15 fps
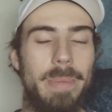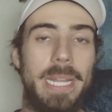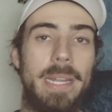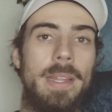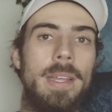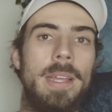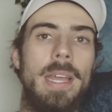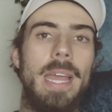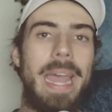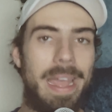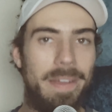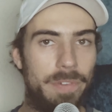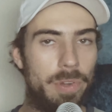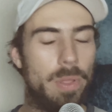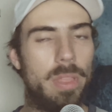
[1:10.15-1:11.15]
And
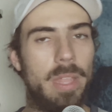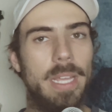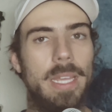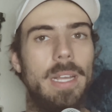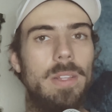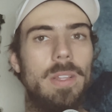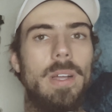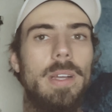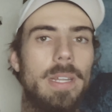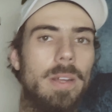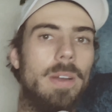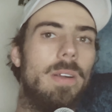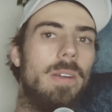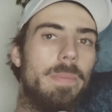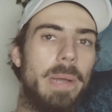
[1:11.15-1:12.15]
after thinking long and
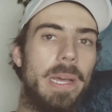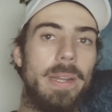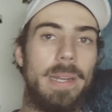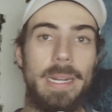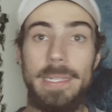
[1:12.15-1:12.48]
hard about it,